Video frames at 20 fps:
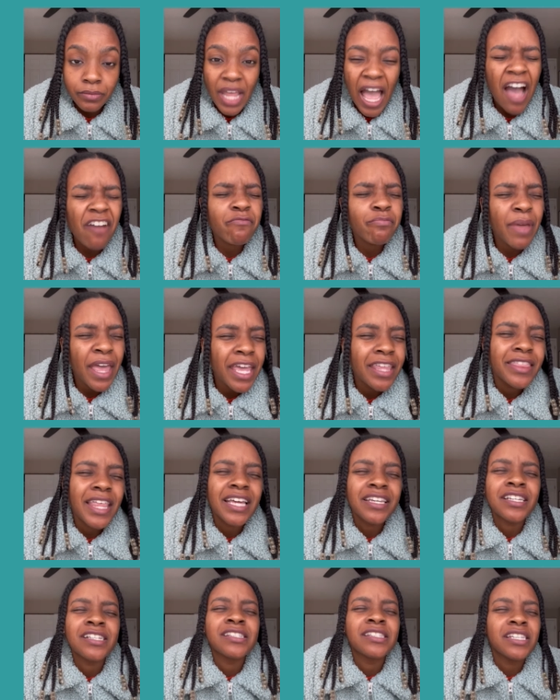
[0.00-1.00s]
I made
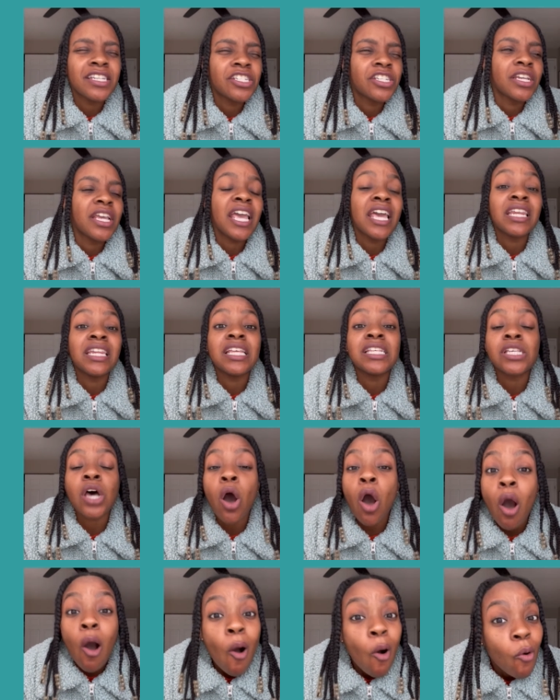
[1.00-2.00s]
that decision in its
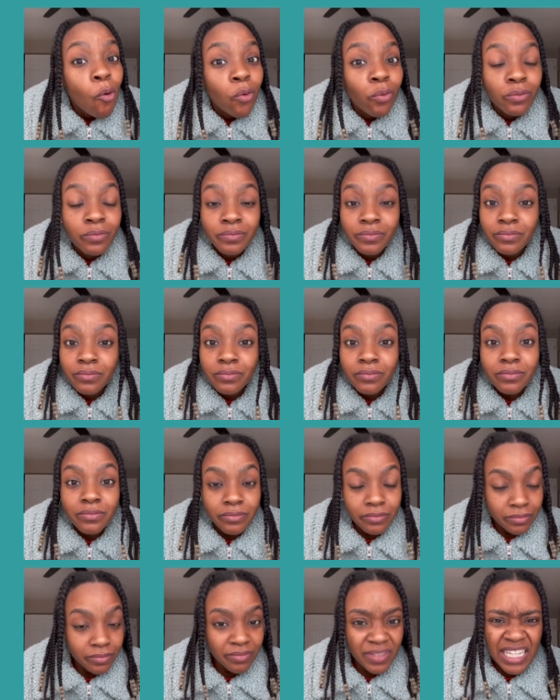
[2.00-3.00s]
own.
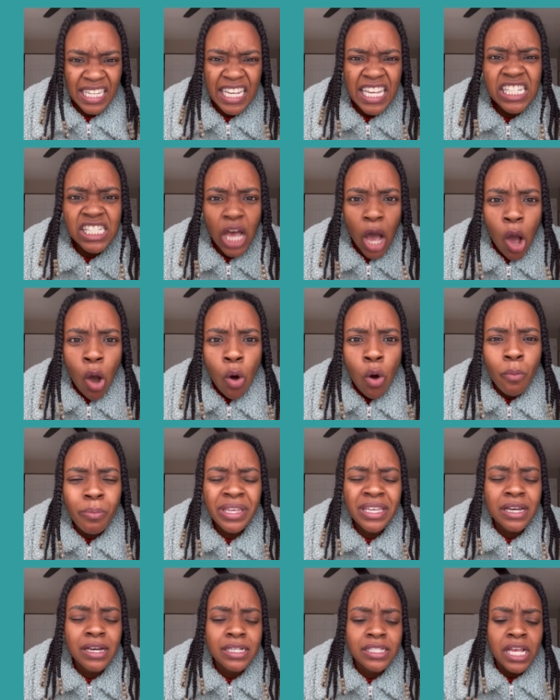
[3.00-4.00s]
Its own
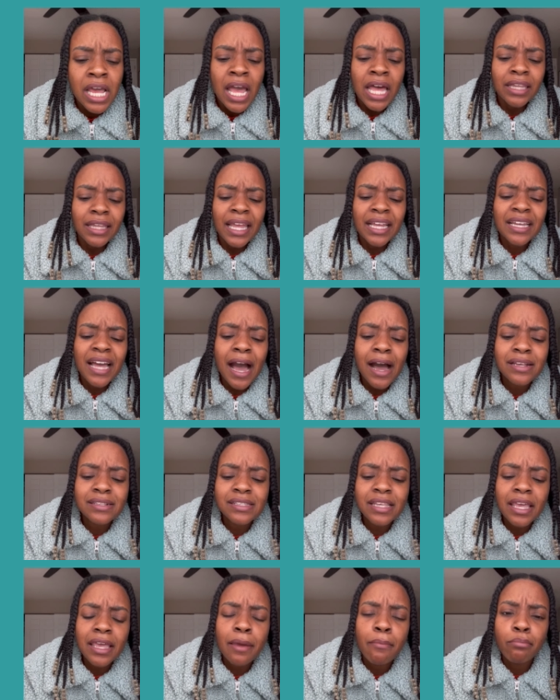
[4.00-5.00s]
because like God
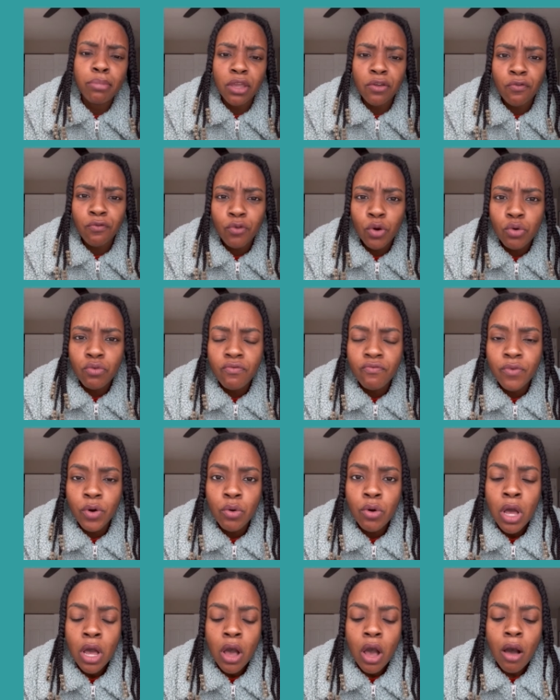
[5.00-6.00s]
said, be
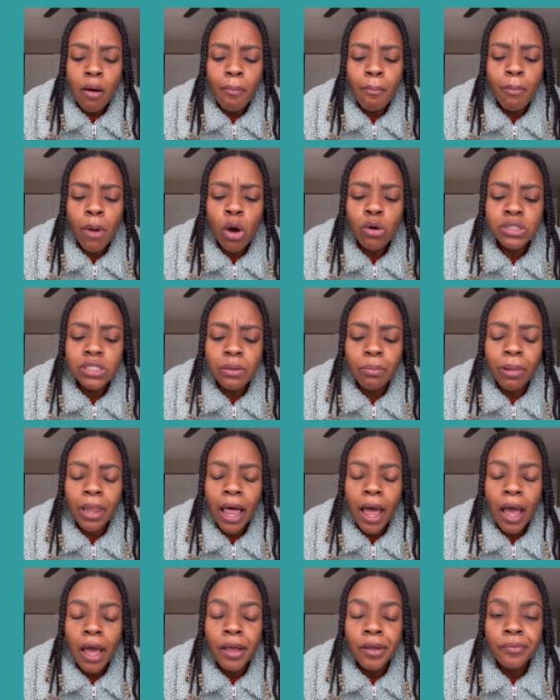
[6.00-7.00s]
fruitful,
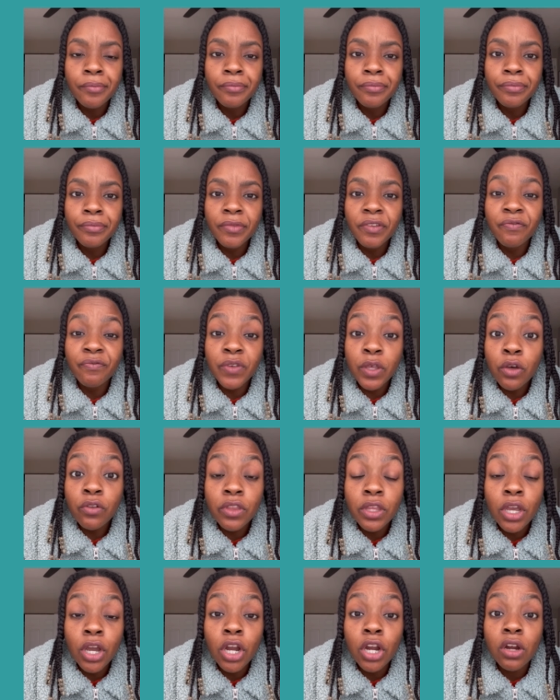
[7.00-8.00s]
multiply, fill
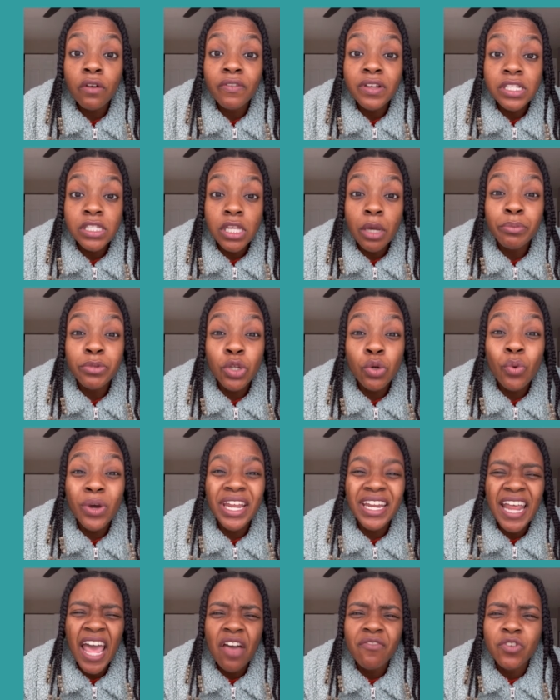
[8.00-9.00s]
the earth, subdue it,
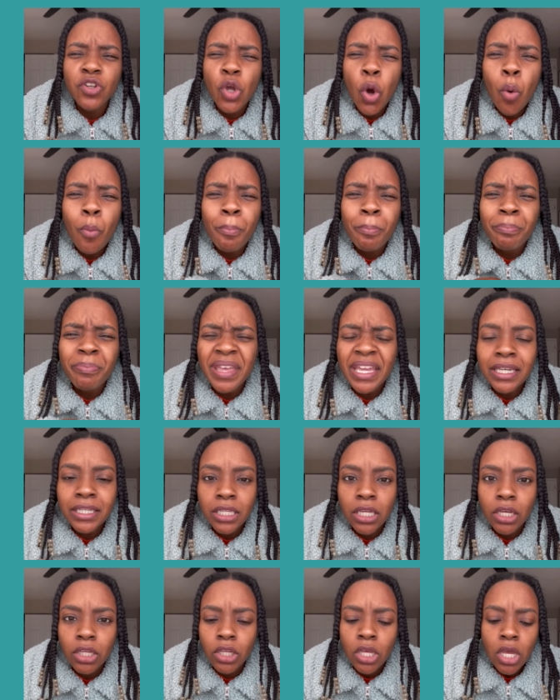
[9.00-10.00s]
and have
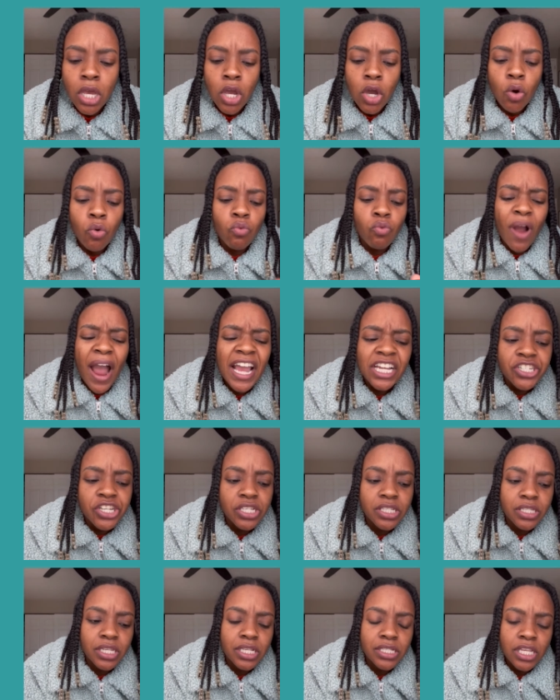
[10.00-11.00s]
dominion.
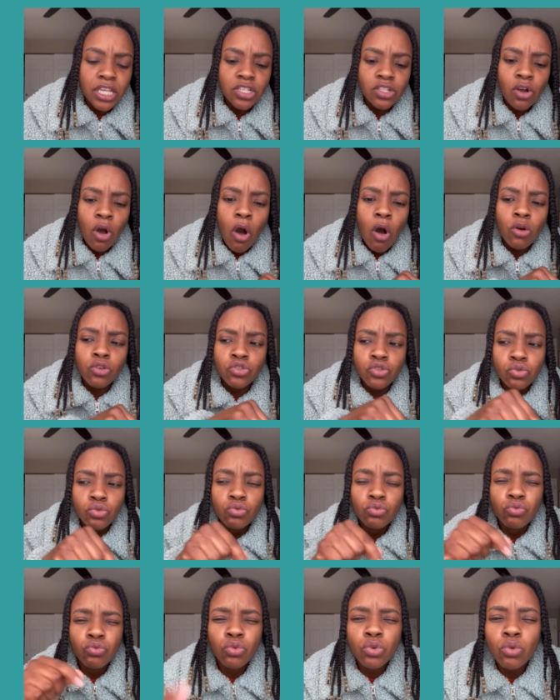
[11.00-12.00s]
Righteousness is called to
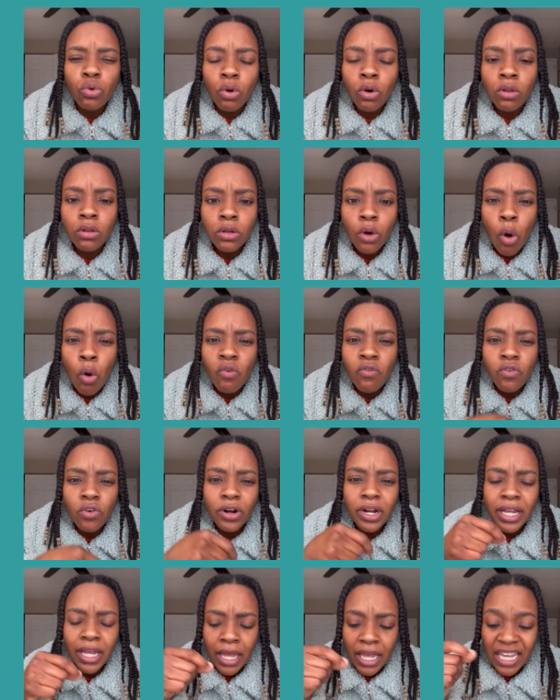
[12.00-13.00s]
rule
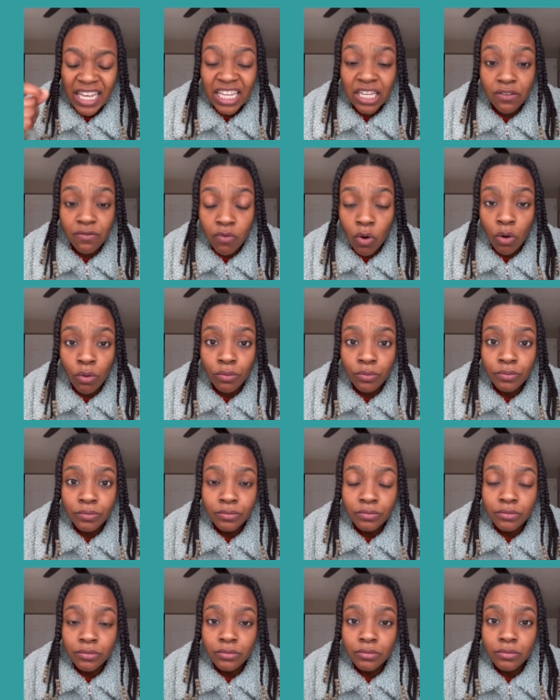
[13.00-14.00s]
over evil.
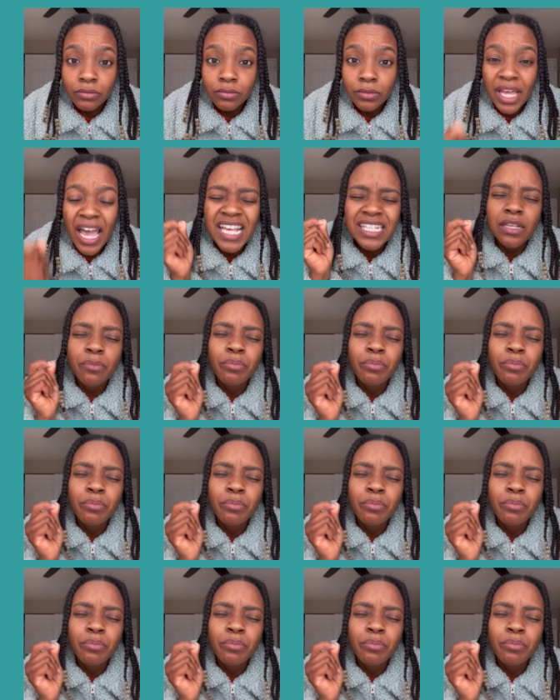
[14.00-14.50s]
As a